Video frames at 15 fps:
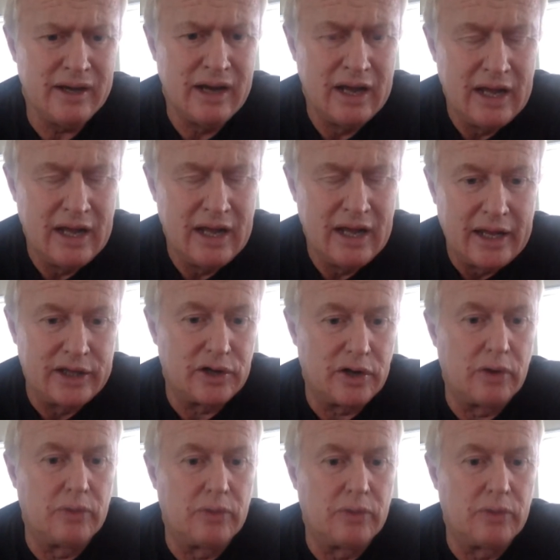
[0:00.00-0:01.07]
And then,
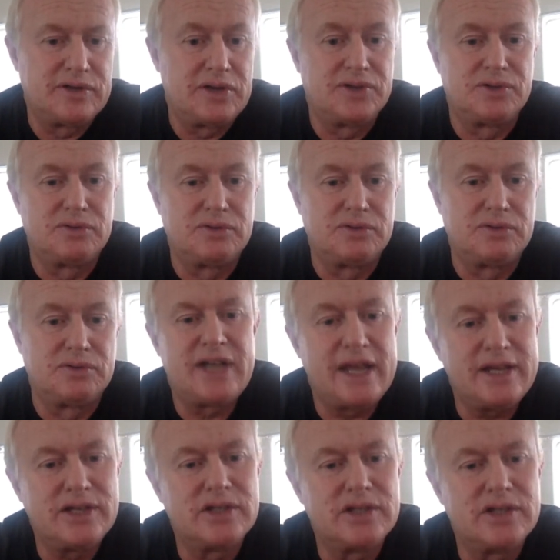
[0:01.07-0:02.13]
you know, it
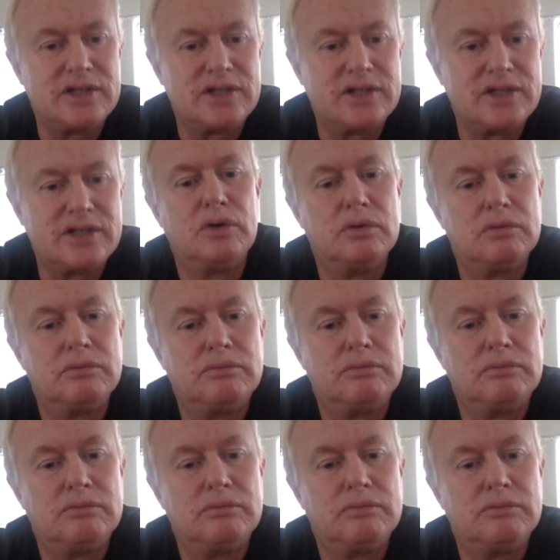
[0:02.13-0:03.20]
says the test of
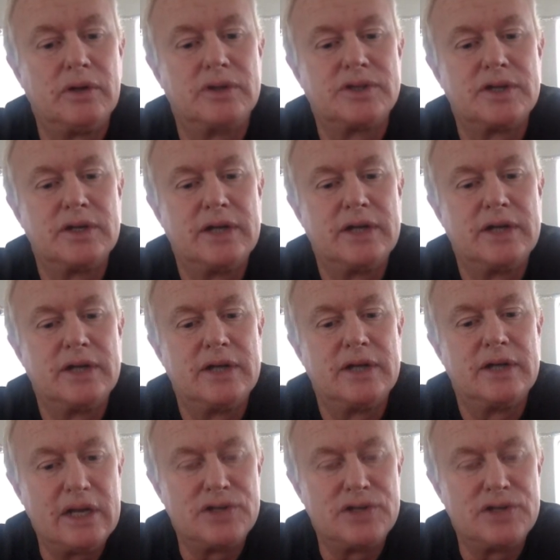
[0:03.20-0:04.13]
your, you know,